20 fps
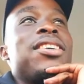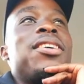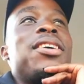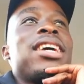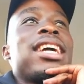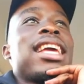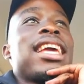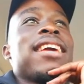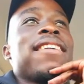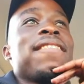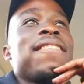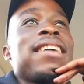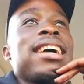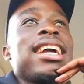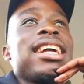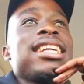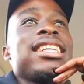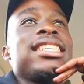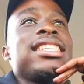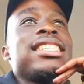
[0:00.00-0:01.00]
Okay,
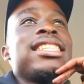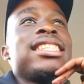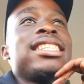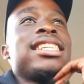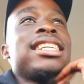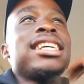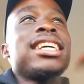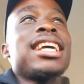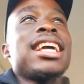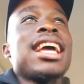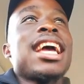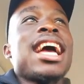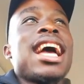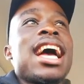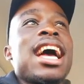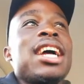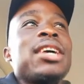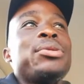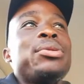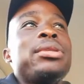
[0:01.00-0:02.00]
fine.
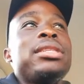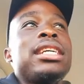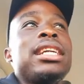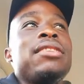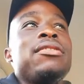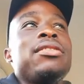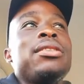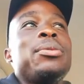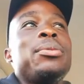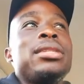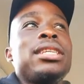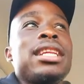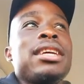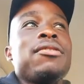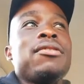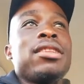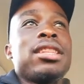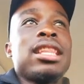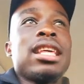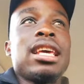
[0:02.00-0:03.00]
And we did
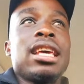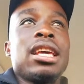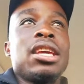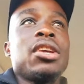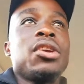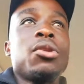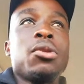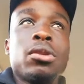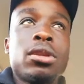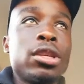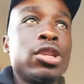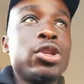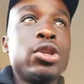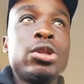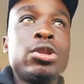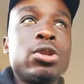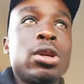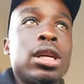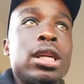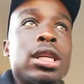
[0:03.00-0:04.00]
everything, you know, the
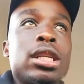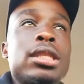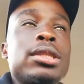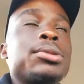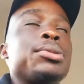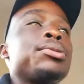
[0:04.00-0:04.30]
usual.